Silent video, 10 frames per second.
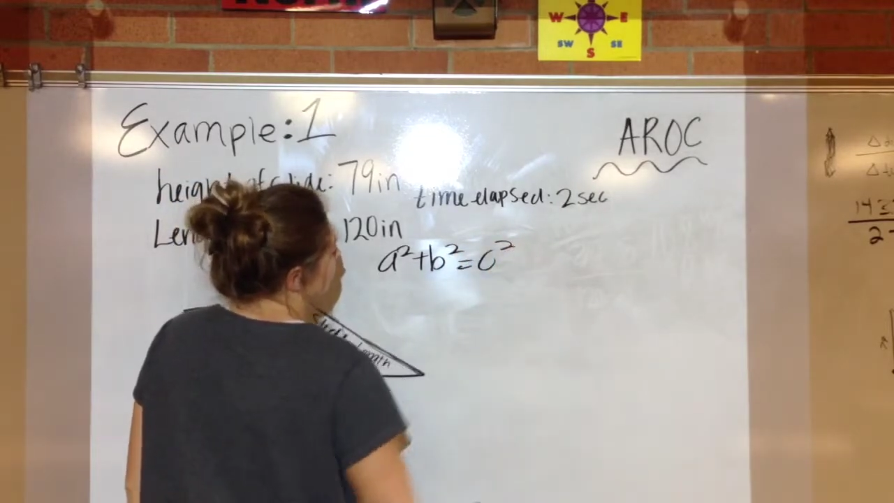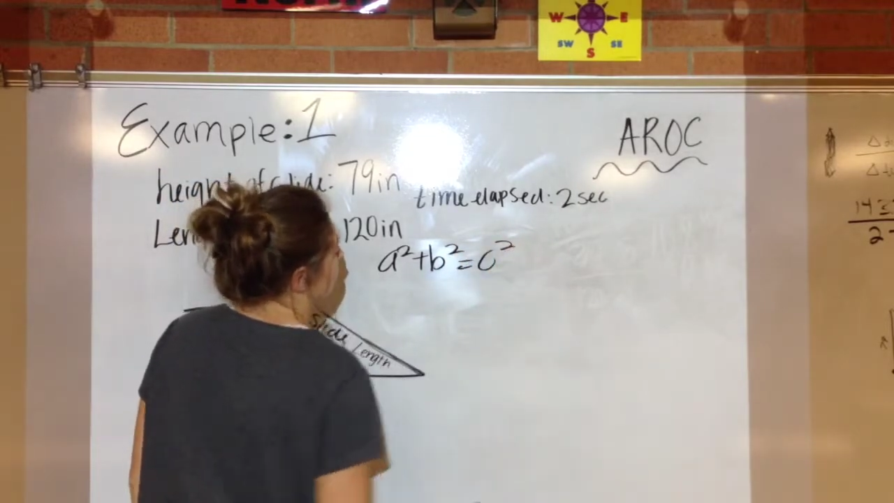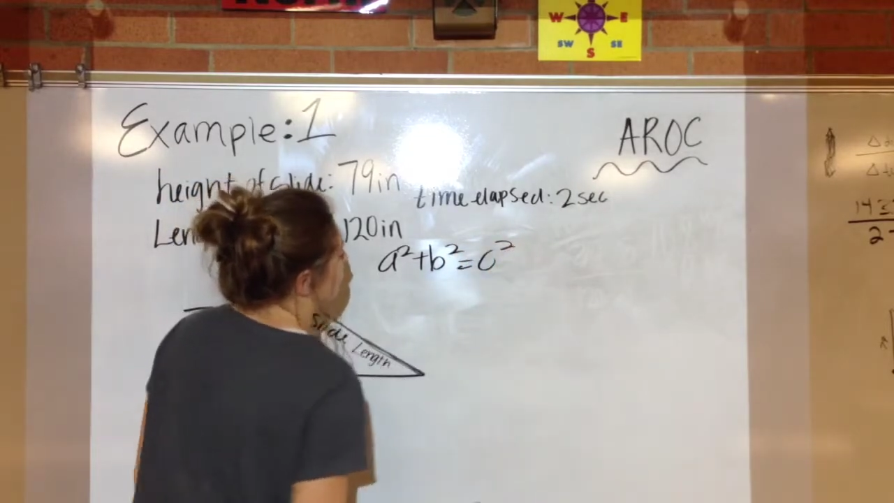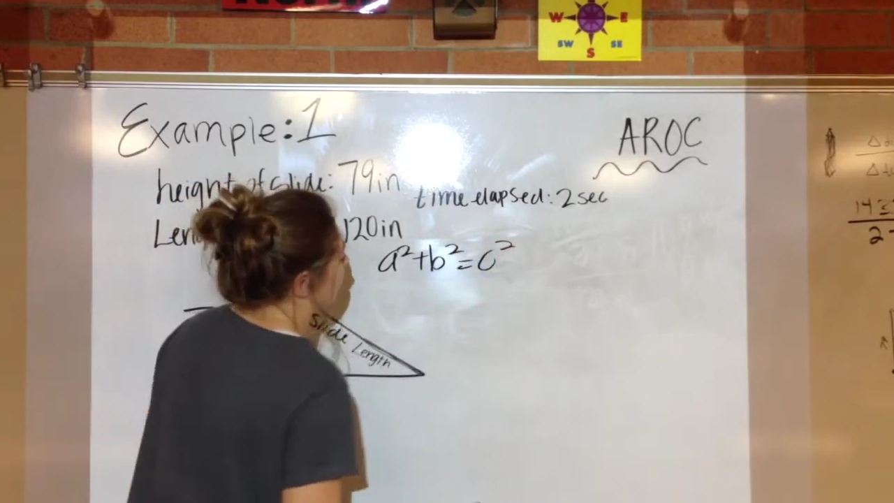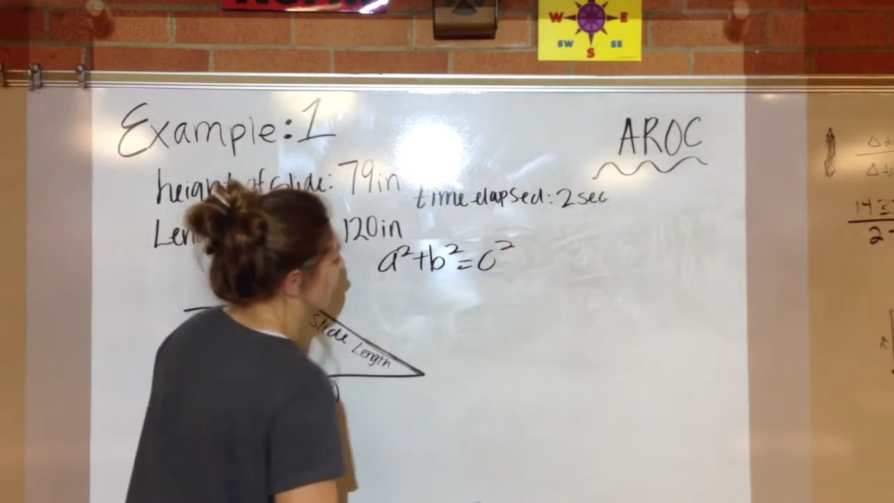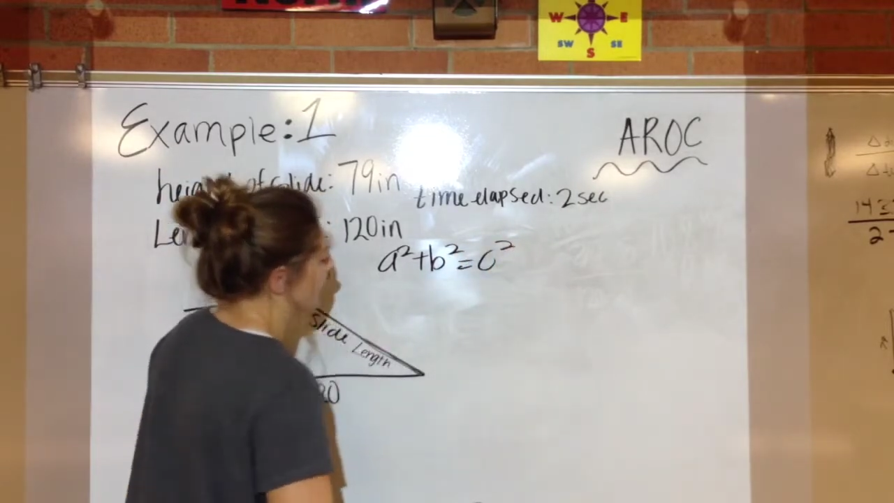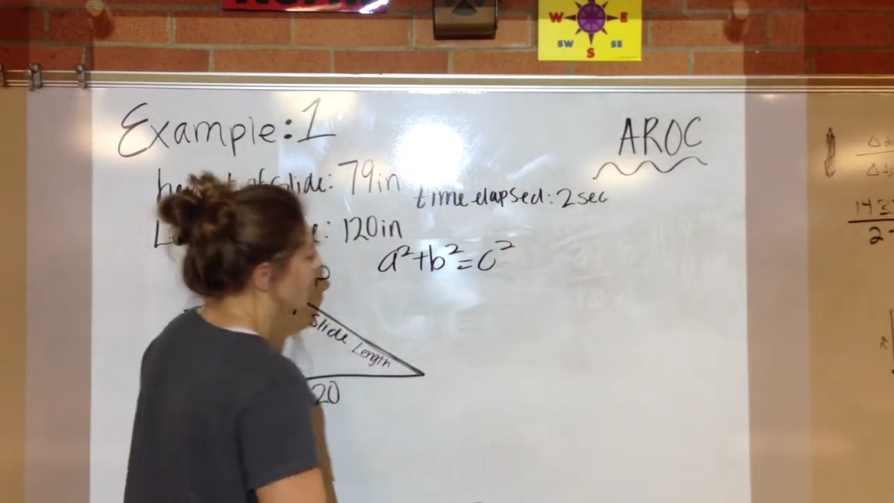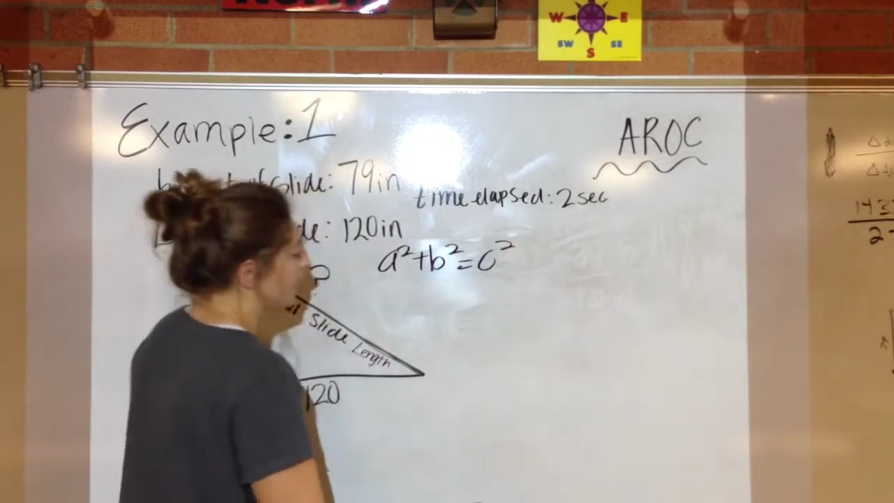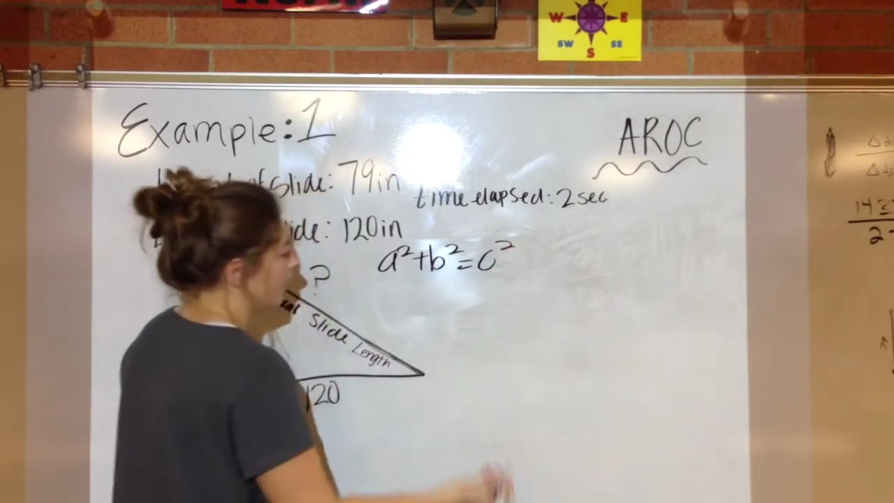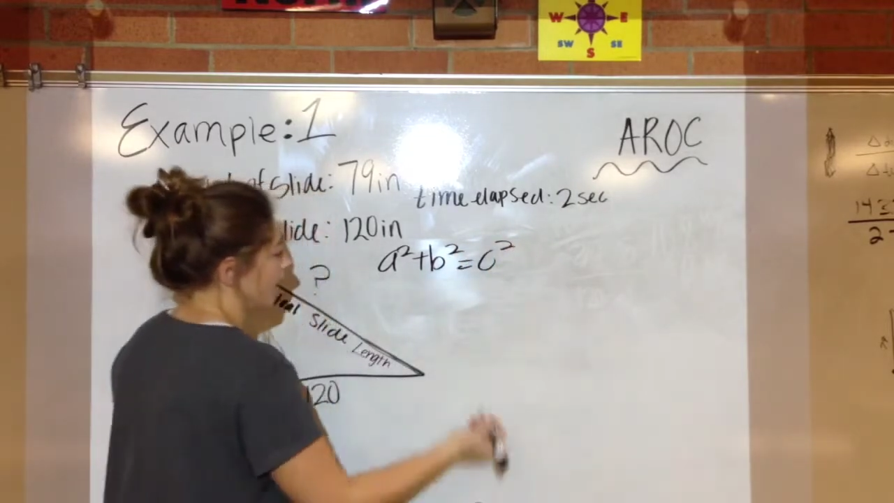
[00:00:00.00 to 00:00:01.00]
c squared,
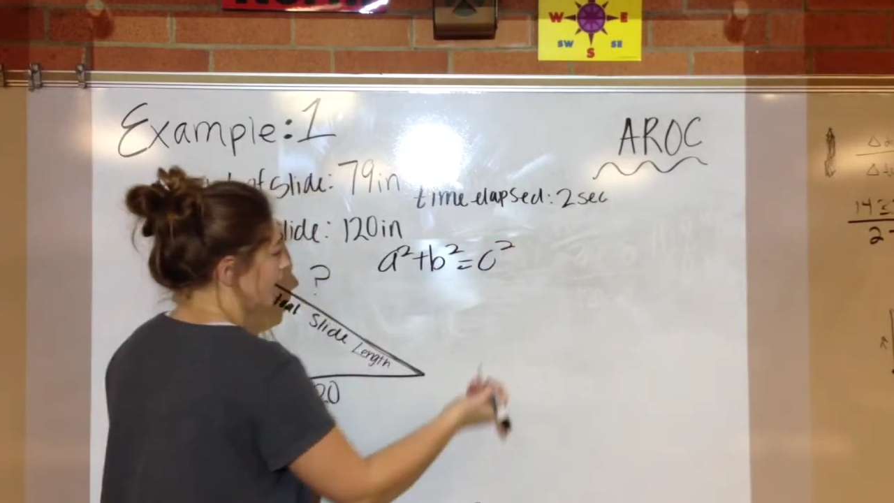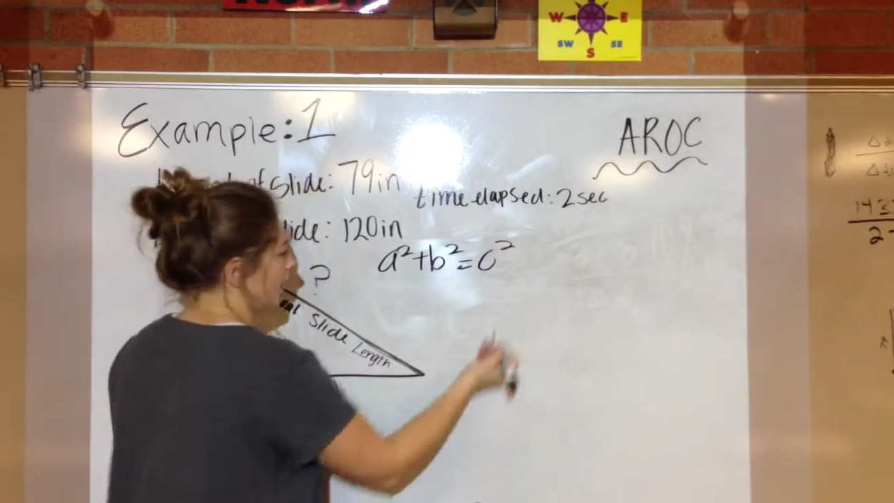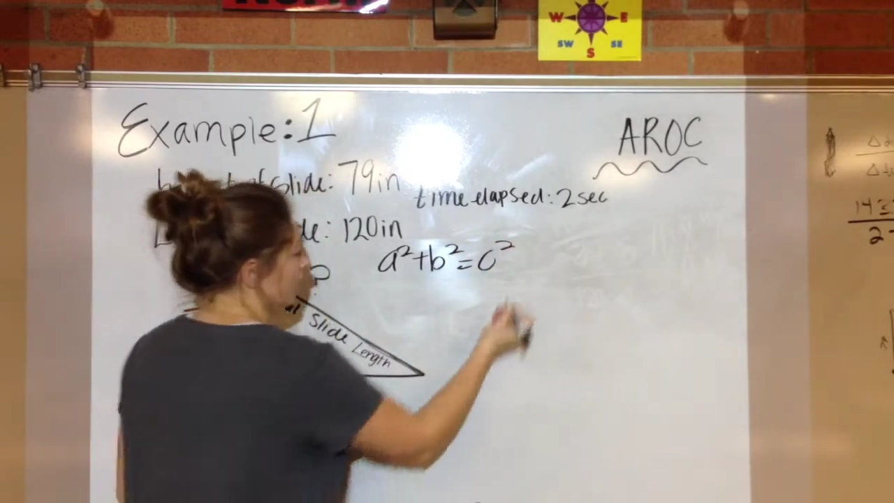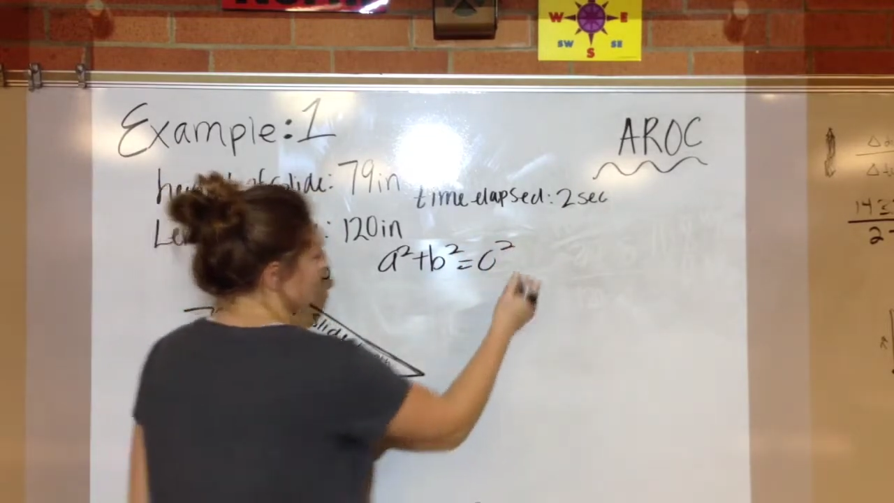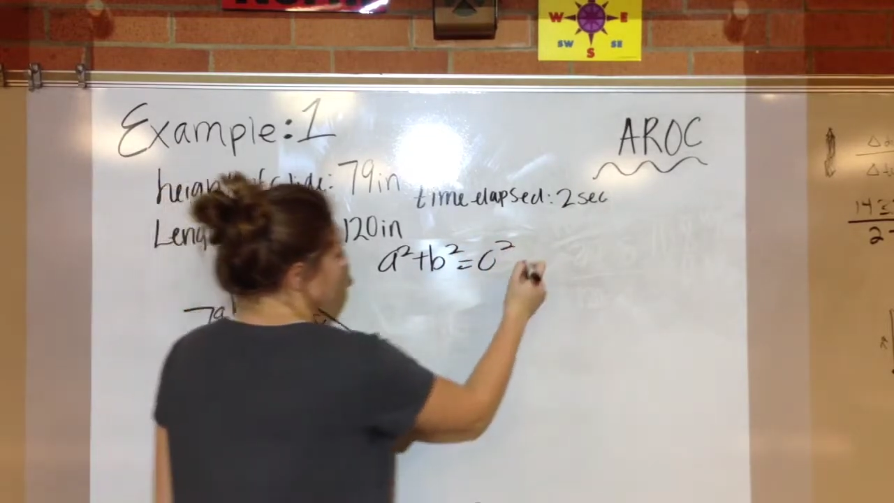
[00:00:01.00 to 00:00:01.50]
and